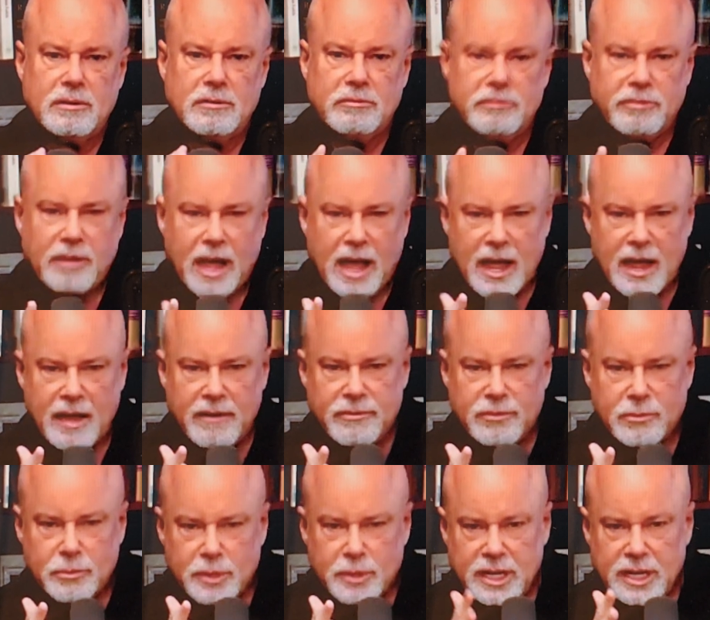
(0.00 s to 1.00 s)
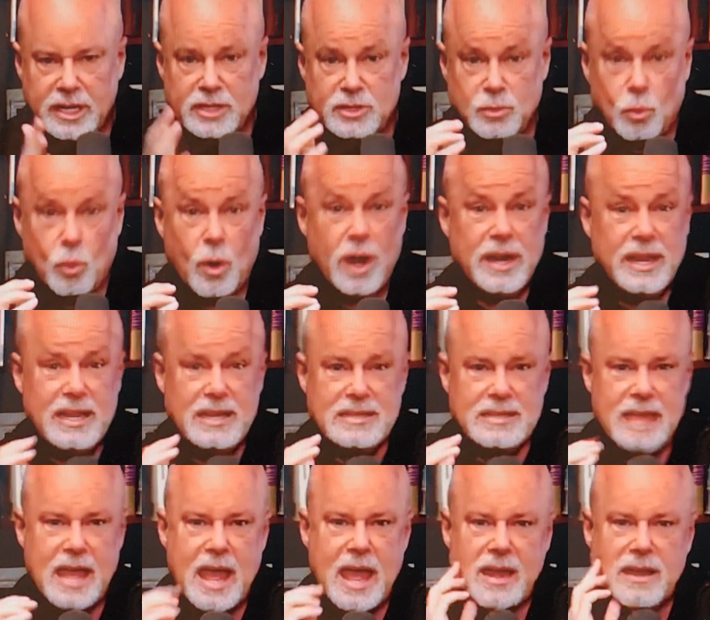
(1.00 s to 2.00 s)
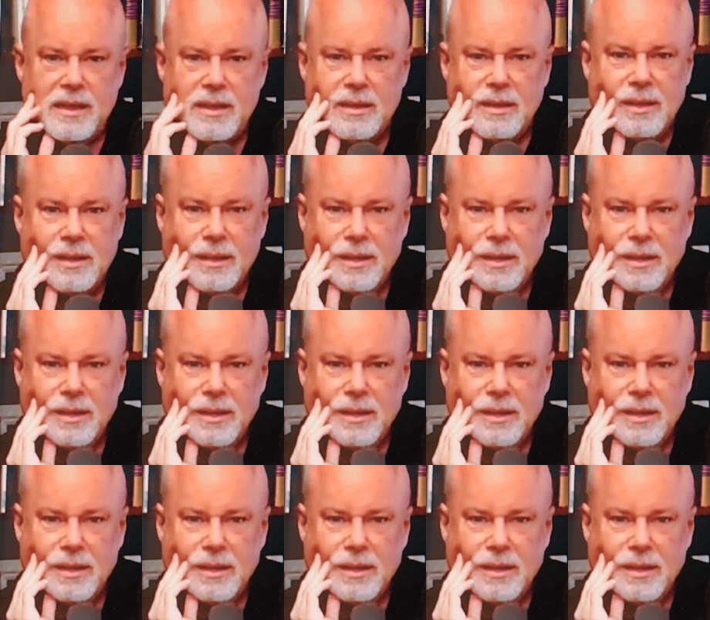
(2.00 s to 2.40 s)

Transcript: 5, 3, 20, 10?